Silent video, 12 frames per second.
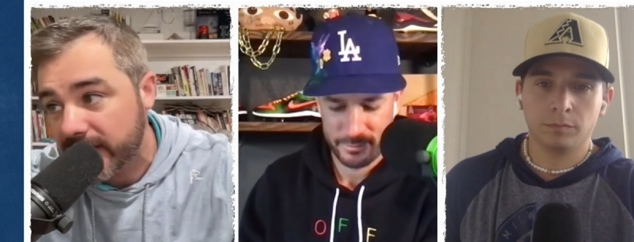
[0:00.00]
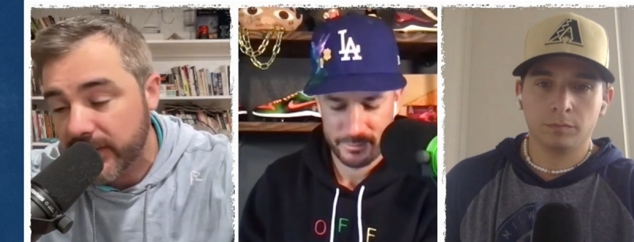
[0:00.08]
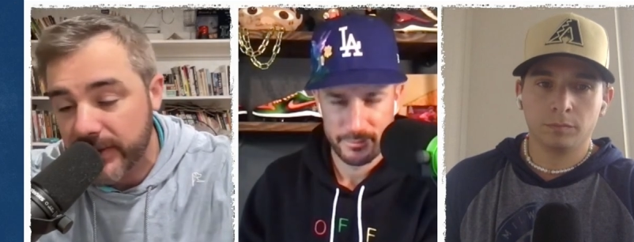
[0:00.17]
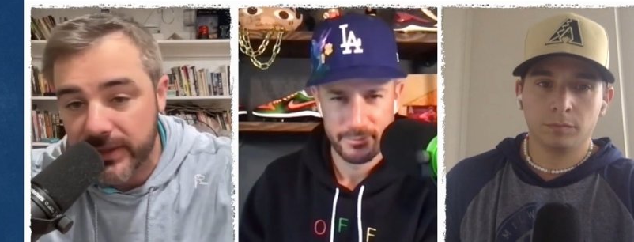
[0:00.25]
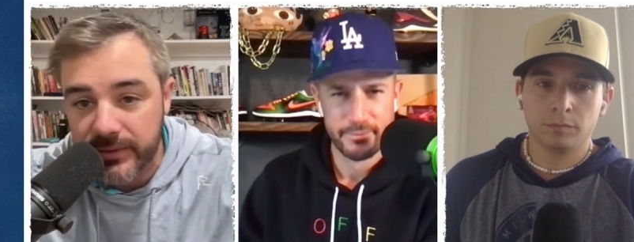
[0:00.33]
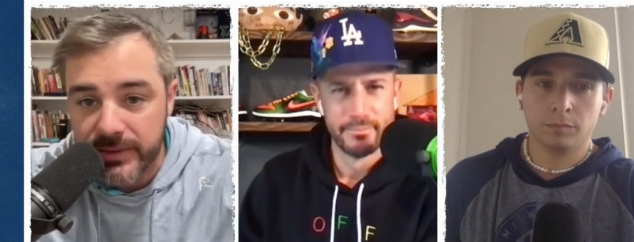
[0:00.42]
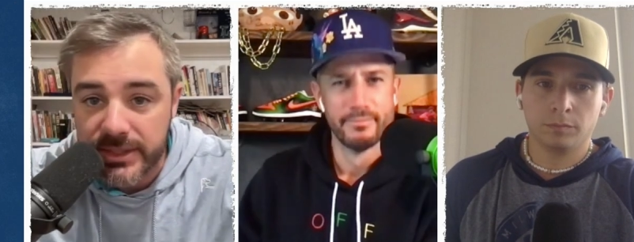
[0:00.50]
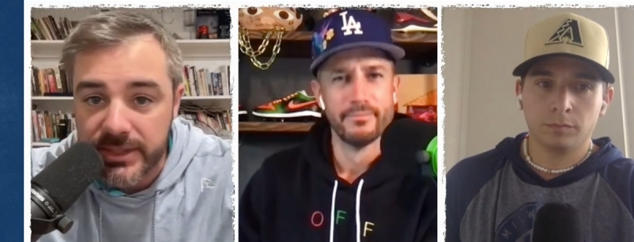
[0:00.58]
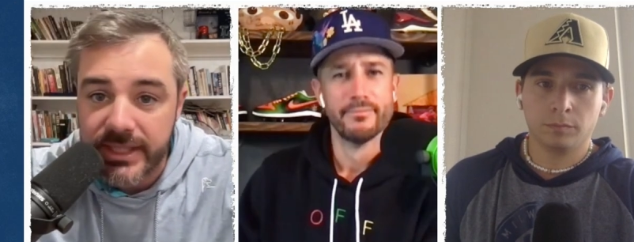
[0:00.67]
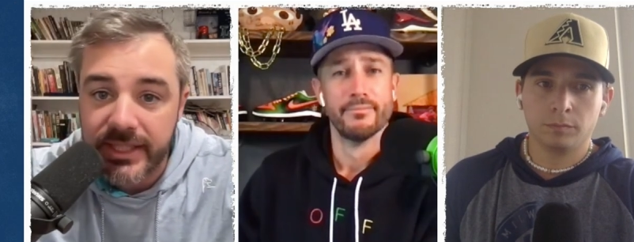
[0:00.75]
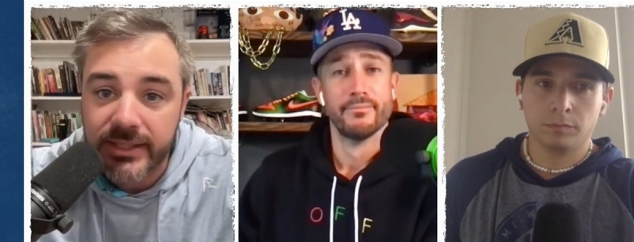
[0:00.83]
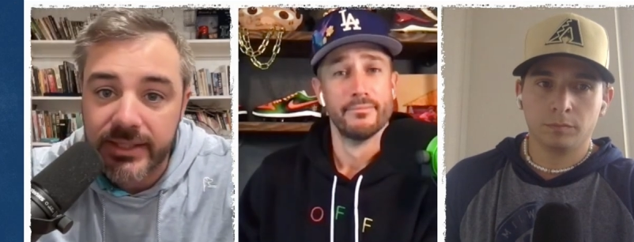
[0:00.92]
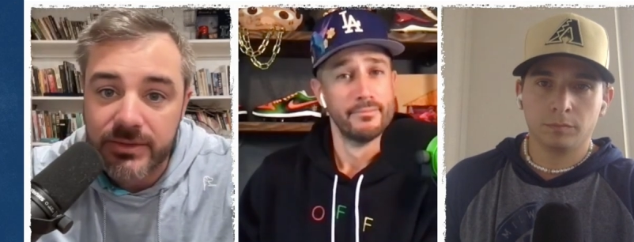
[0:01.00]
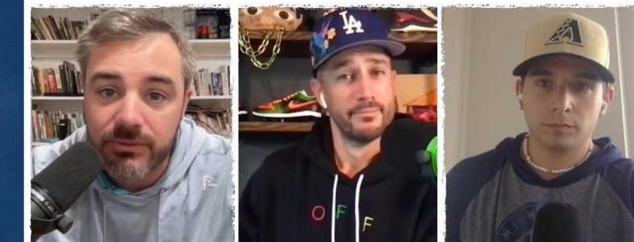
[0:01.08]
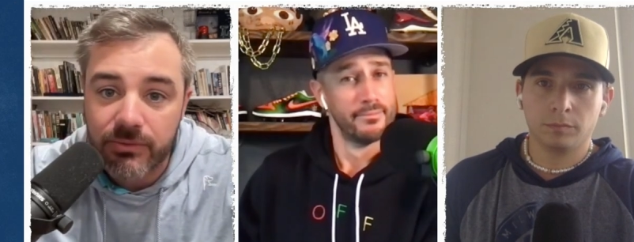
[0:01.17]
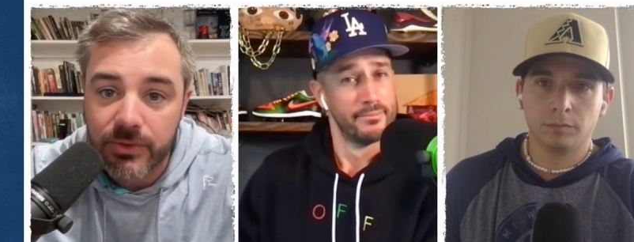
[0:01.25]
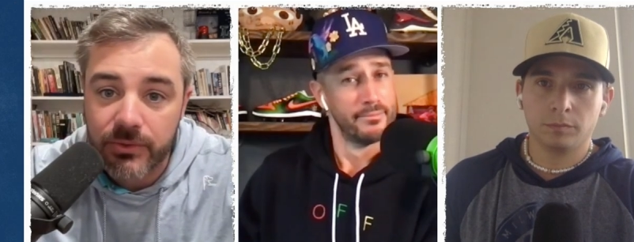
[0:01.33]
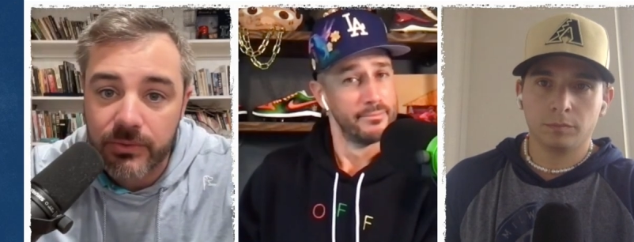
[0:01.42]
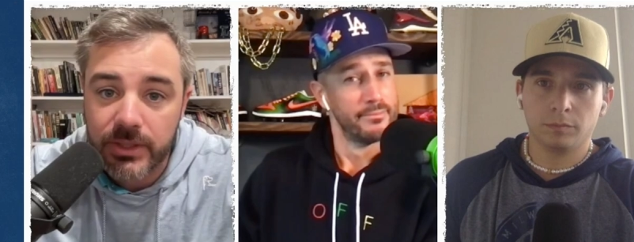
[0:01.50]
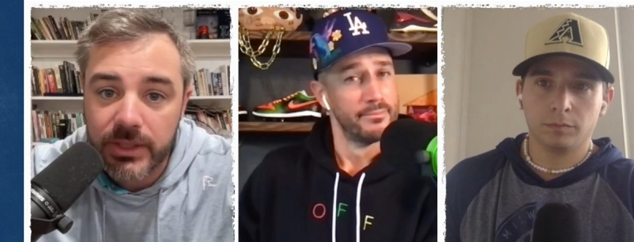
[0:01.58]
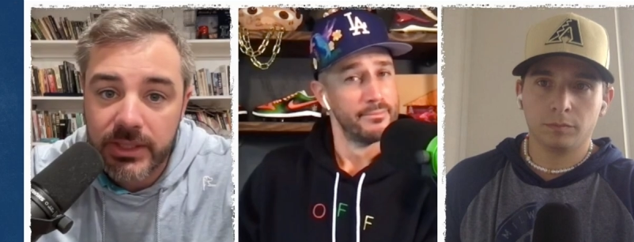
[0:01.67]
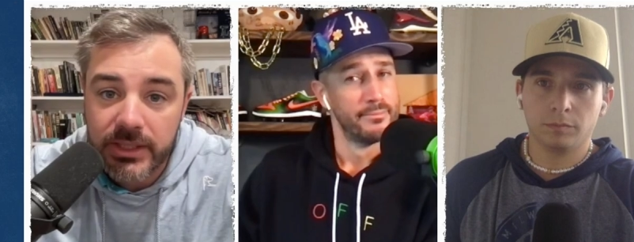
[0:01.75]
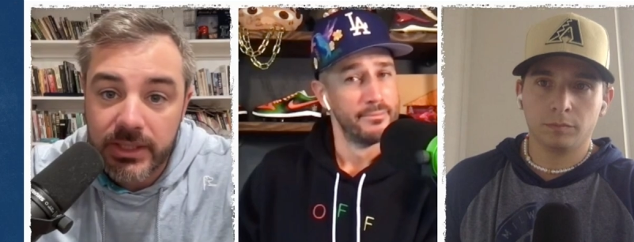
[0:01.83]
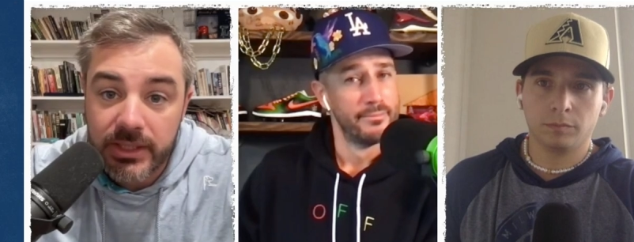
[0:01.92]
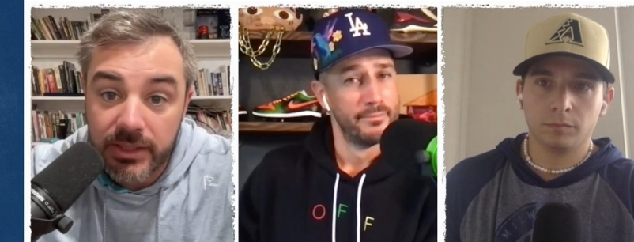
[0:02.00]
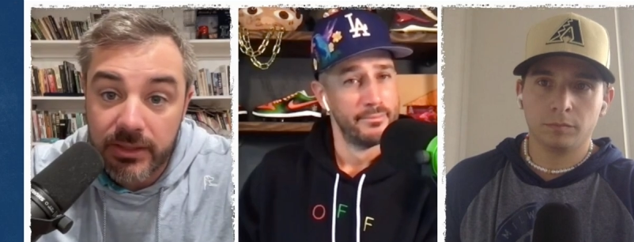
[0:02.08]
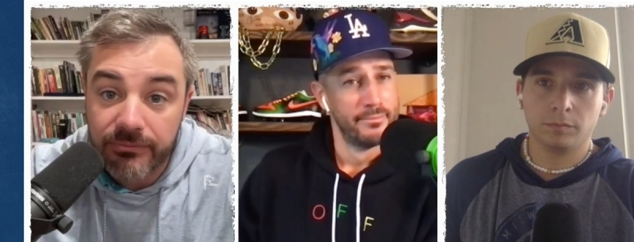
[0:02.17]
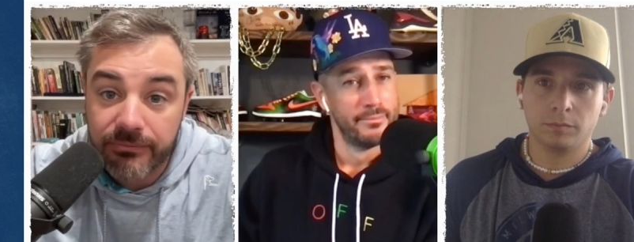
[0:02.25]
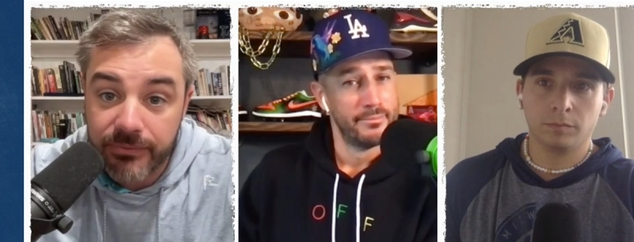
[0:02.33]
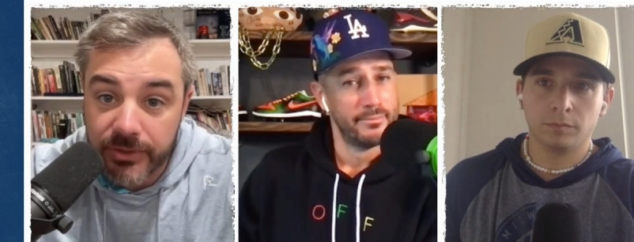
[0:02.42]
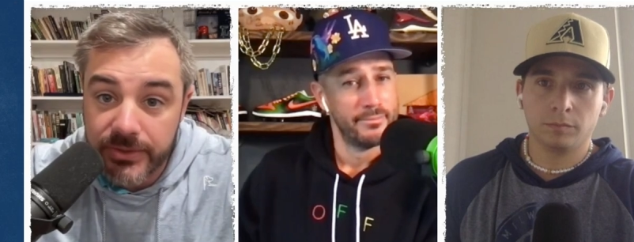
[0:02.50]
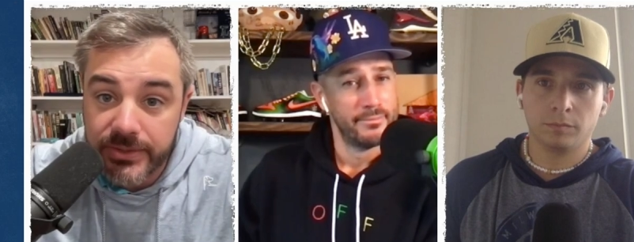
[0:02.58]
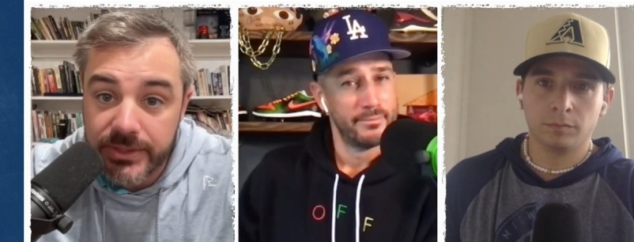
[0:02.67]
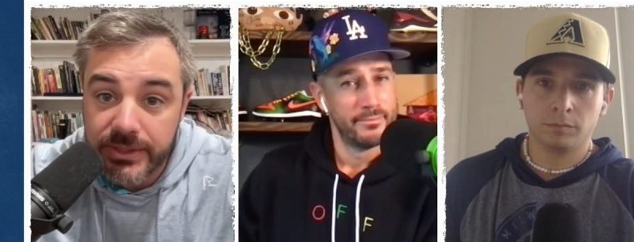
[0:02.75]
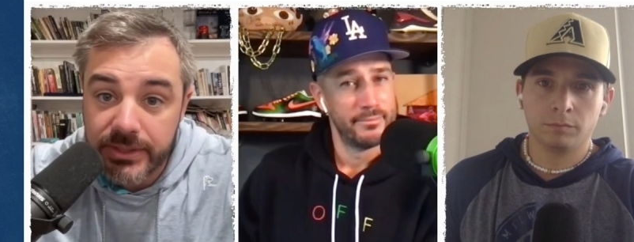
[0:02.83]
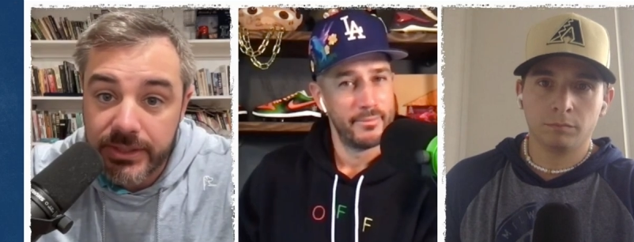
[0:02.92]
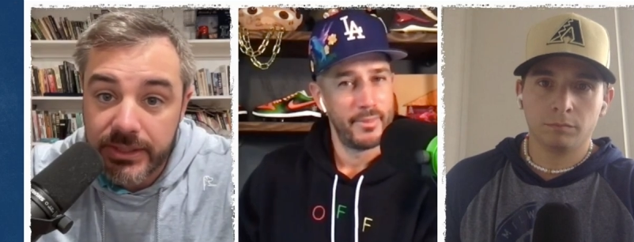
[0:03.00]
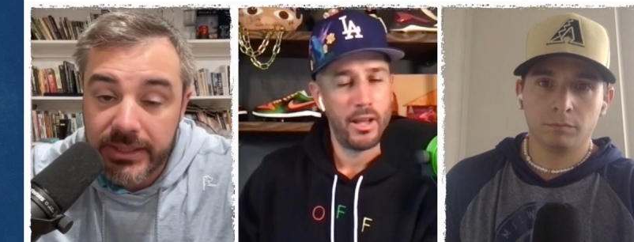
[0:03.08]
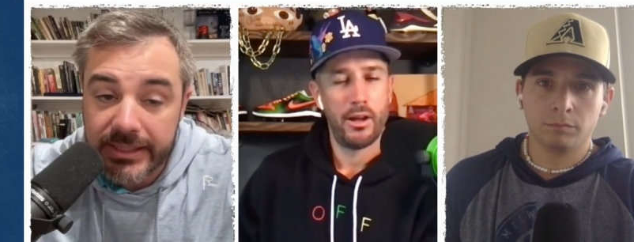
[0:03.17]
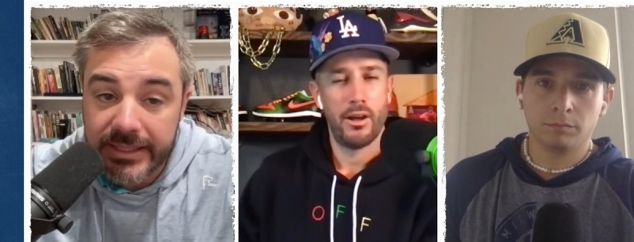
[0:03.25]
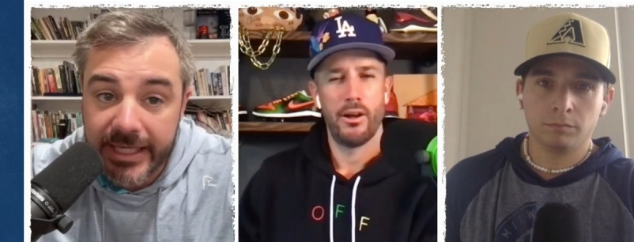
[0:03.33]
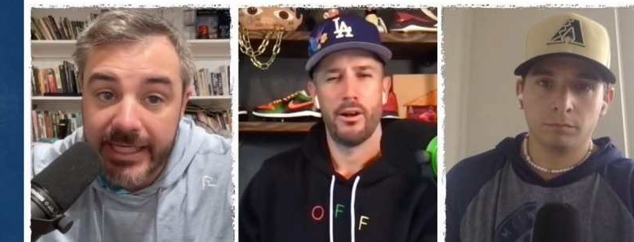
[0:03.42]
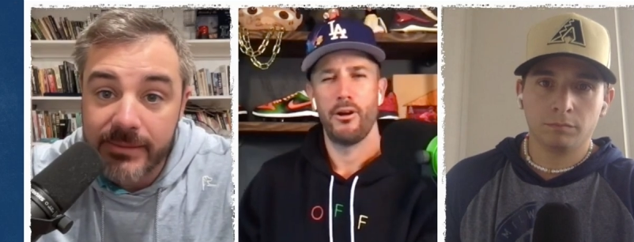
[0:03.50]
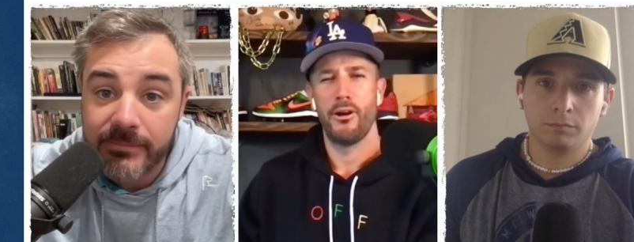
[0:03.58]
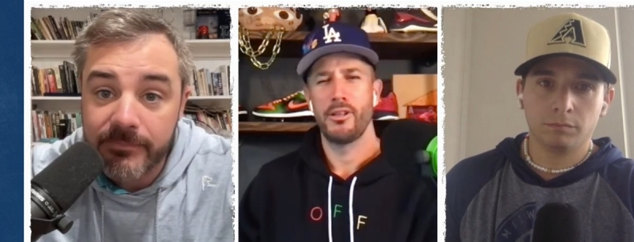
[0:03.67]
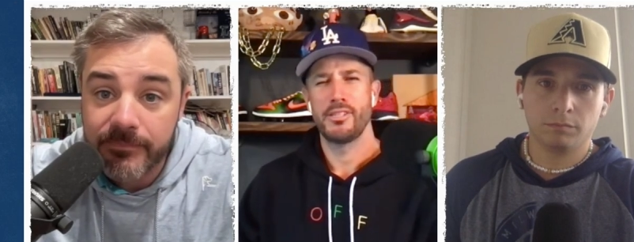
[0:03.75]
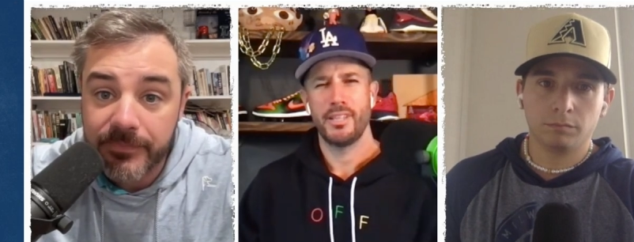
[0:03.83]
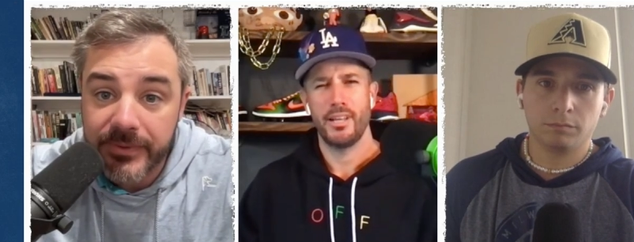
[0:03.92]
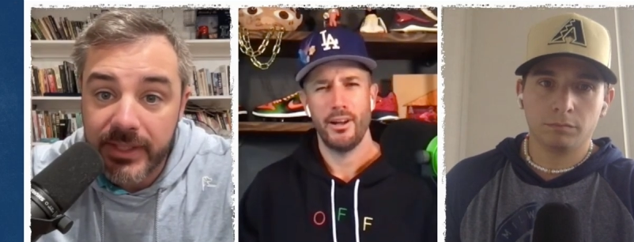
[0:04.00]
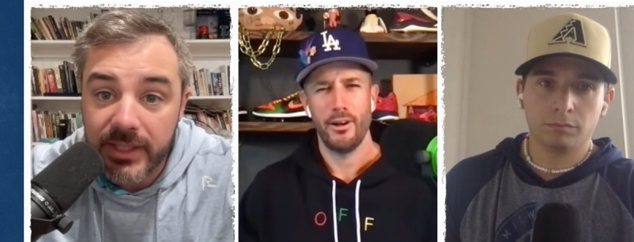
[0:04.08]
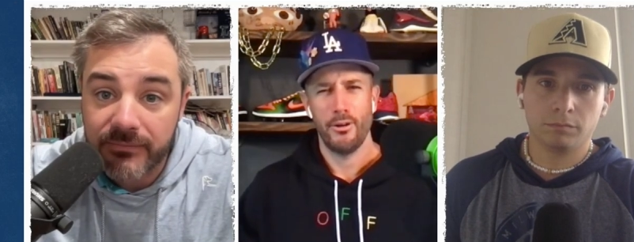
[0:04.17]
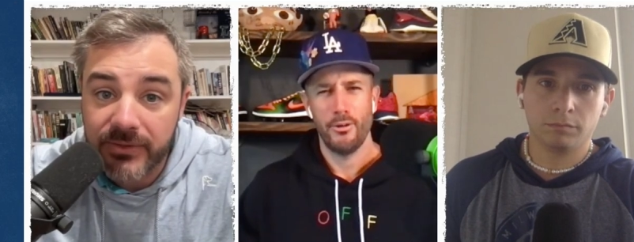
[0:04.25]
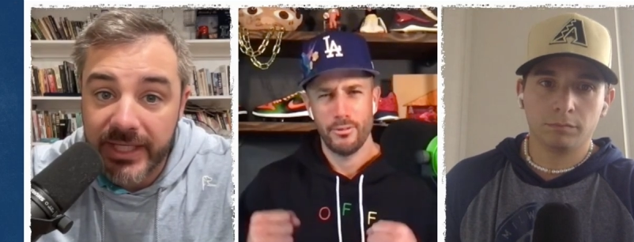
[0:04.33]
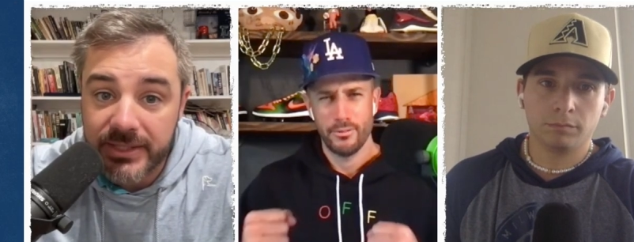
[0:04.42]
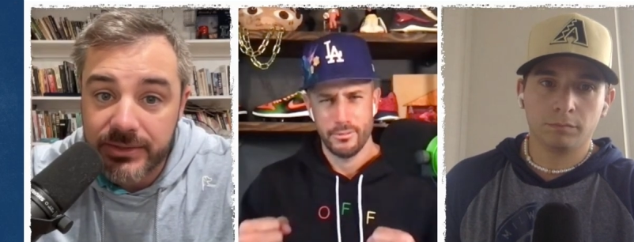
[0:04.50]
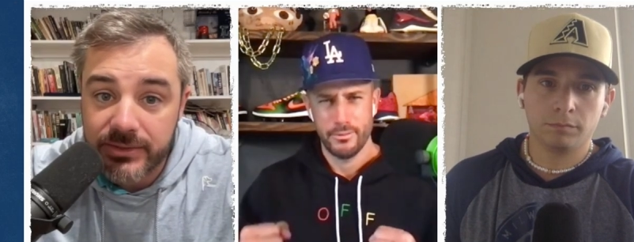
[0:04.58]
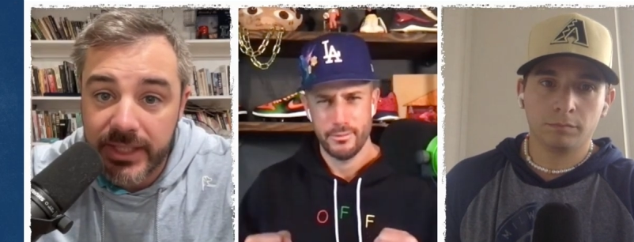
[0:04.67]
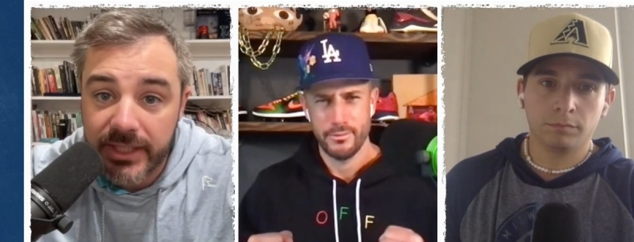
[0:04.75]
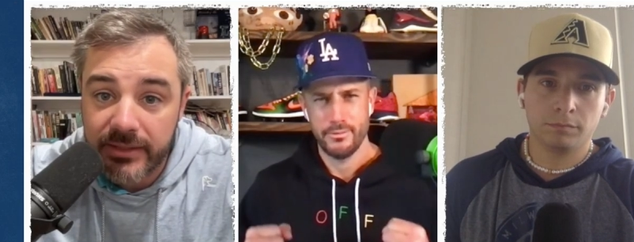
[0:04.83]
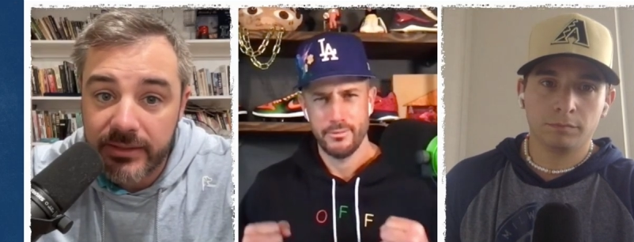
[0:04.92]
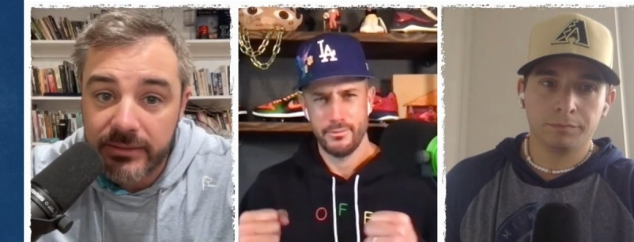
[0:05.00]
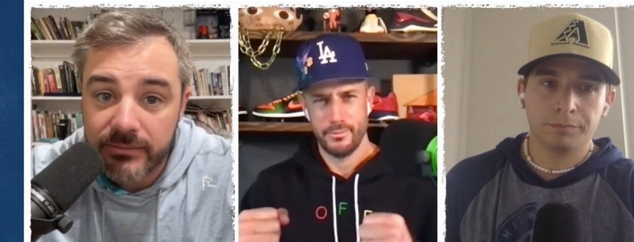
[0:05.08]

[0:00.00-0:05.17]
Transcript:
Speaker 1: So can you just take us through the first game of yesterday,